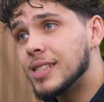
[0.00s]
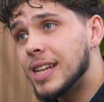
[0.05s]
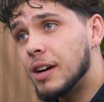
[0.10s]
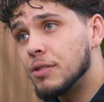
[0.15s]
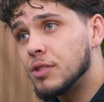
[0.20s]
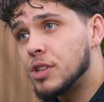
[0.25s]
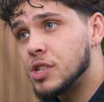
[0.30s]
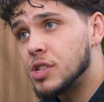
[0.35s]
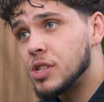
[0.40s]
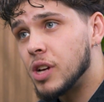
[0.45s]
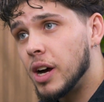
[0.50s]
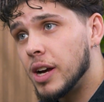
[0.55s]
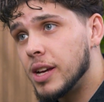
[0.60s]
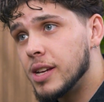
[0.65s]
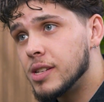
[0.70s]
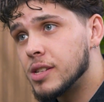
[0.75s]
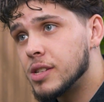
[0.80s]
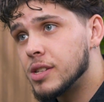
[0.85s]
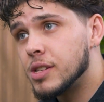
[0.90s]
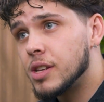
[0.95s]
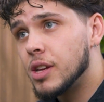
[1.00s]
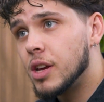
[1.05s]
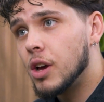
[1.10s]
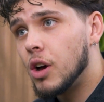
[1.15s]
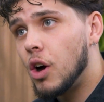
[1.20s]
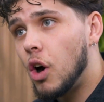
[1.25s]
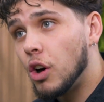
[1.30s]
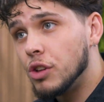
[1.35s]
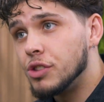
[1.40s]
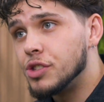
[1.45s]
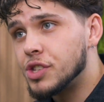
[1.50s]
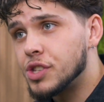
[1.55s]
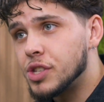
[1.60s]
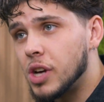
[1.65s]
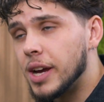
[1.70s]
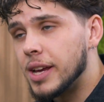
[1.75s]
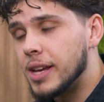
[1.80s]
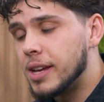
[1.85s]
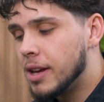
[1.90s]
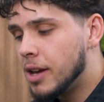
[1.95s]
down to size on
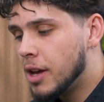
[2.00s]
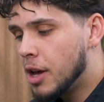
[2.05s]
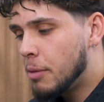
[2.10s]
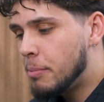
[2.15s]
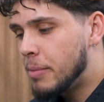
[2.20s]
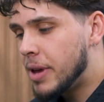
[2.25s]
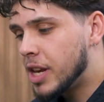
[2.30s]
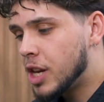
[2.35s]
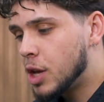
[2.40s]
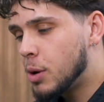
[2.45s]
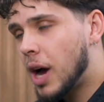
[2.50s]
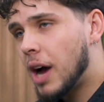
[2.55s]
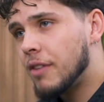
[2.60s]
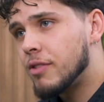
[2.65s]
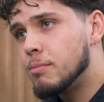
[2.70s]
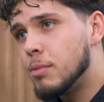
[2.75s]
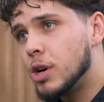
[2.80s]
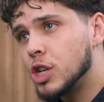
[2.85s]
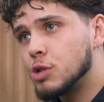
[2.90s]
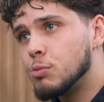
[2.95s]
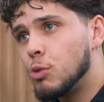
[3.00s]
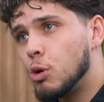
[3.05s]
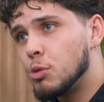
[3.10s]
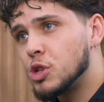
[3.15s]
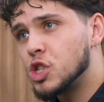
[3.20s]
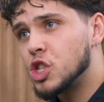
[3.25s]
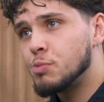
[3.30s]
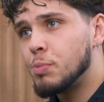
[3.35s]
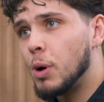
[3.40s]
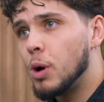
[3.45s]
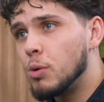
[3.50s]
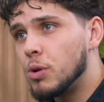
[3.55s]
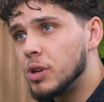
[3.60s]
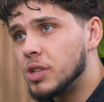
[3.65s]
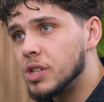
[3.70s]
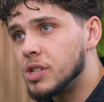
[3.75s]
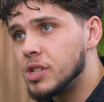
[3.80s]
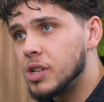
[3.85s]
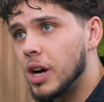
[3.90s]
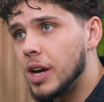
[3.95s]
site, meaning you have a much more bespoke
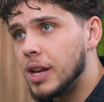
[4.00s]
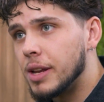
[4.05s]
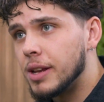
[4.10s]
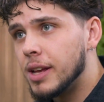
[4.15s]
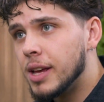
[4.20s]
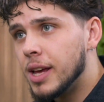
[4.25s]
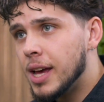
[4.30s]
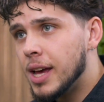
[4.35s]
design.